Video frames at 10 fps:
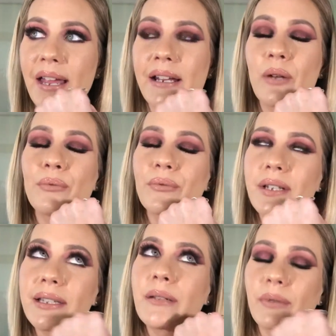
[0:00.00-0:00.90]
and I
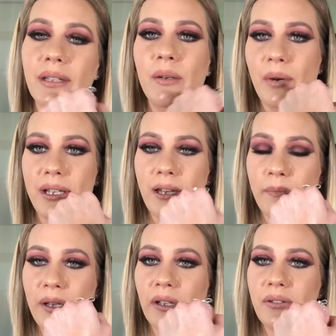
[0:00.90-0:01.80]
really, really want to
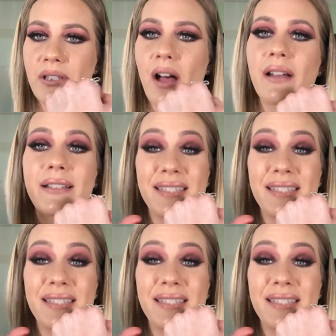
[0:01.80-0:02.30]
get Pillow Talk.